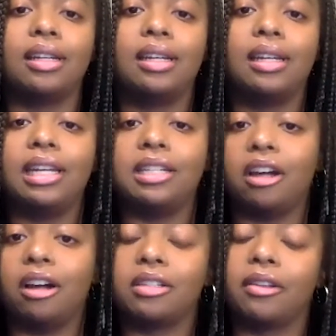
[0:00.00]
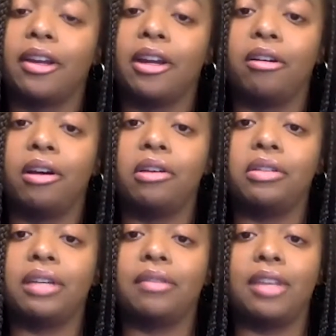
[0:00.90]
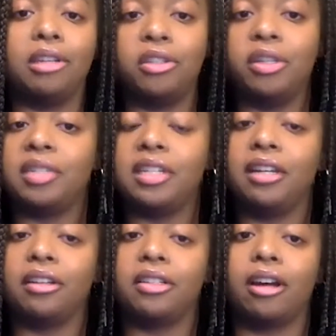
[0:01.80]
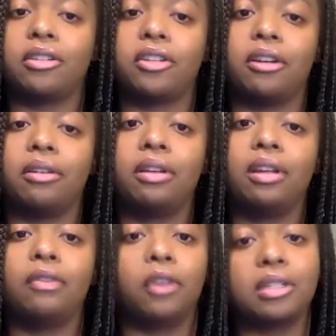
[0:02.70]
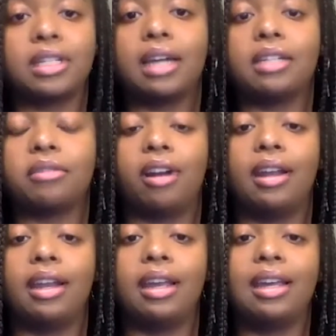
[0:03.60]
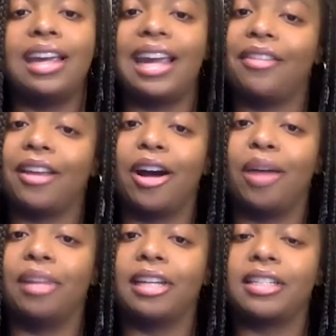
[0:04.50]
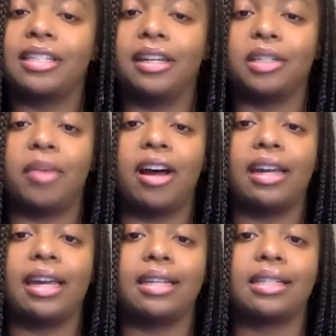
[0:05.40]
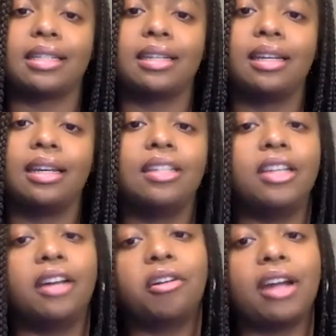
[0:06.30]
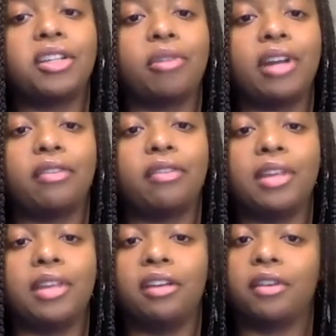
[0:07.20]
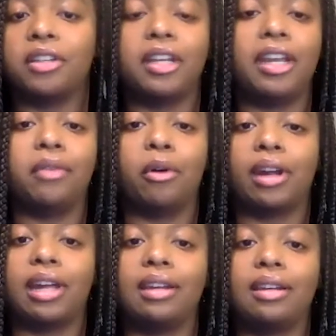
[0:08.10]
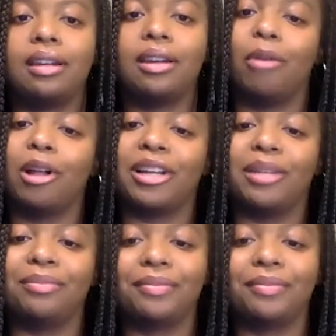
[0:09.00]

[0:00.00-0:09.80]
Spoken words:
He is also a co-host of the YouTube sneaker talk show, Full Size Run, and the Complex Sneakers podcast. Dunne graduated from the University of Oregon. Welcome.